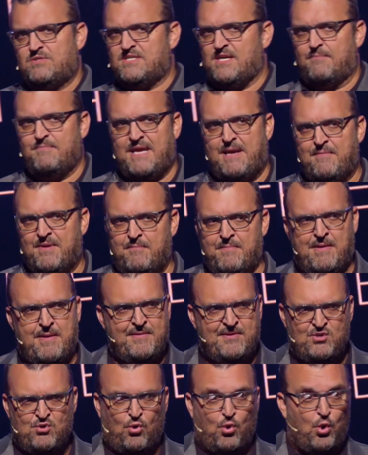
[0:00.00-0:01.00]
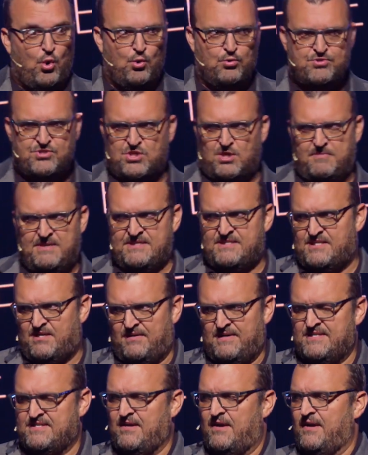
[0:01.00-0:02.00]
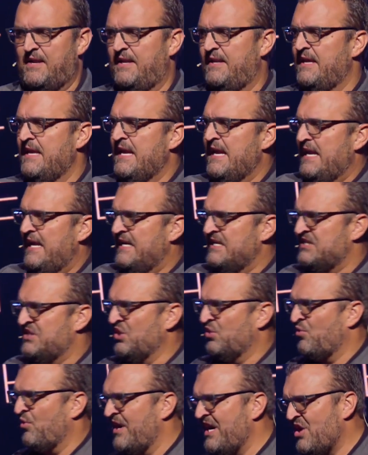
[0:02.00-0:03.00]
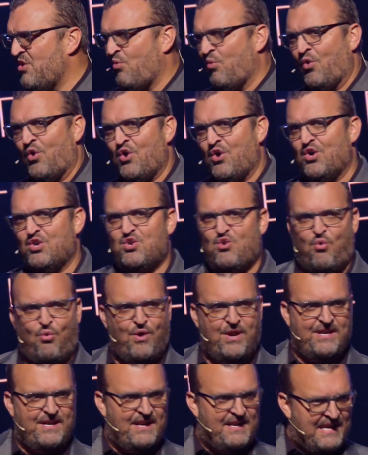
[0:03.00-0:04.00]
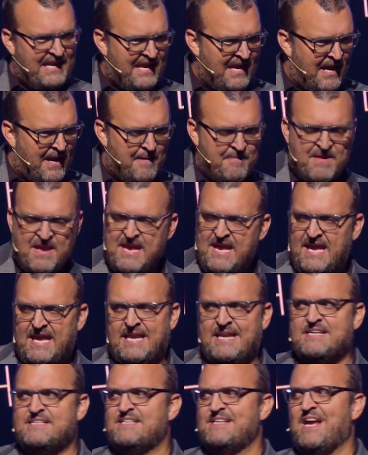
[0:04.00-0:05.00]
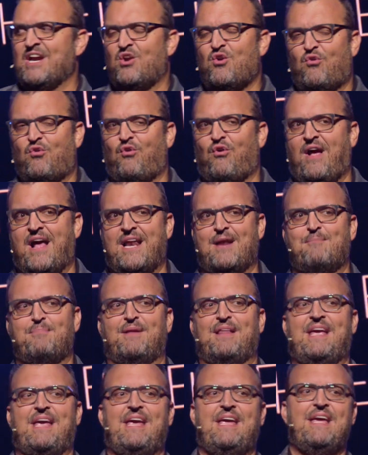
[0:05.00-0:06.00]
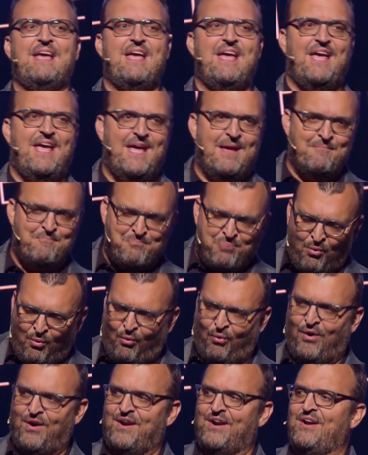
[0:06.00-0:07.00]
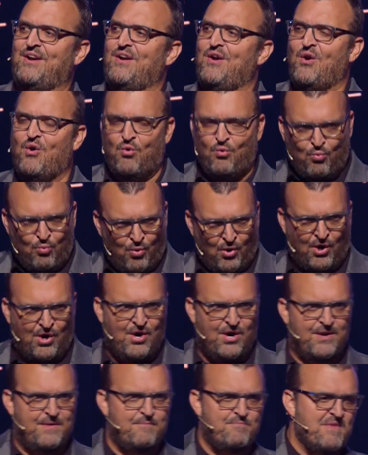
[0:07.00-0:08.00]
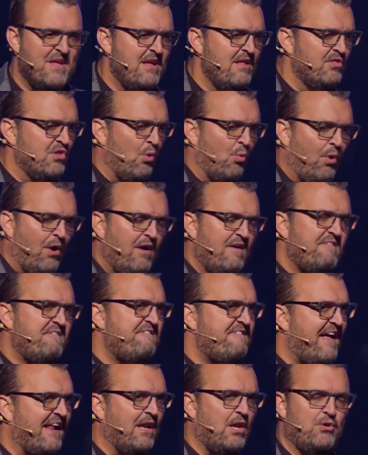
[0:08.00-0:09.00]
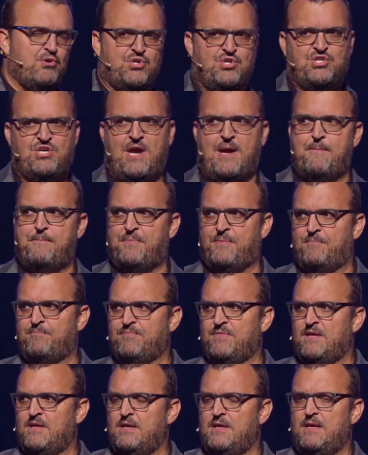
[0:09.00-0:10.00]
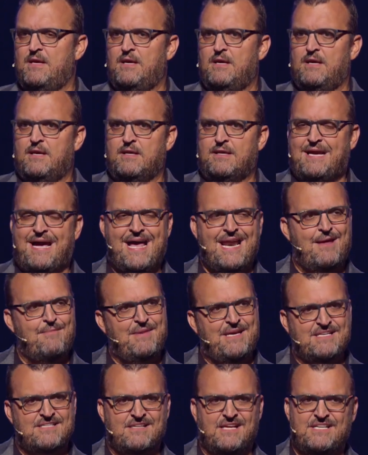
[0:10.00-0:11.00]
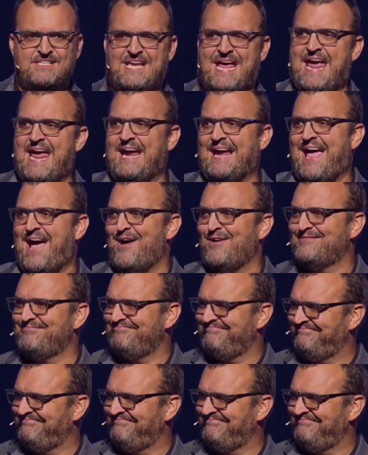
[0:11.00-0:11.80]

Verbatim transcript: someday I'm going to maybe do a whole sermon series on it, is the Greek word koinonia. It is an incredibly important word. The word fellowship kind of means let's hang out,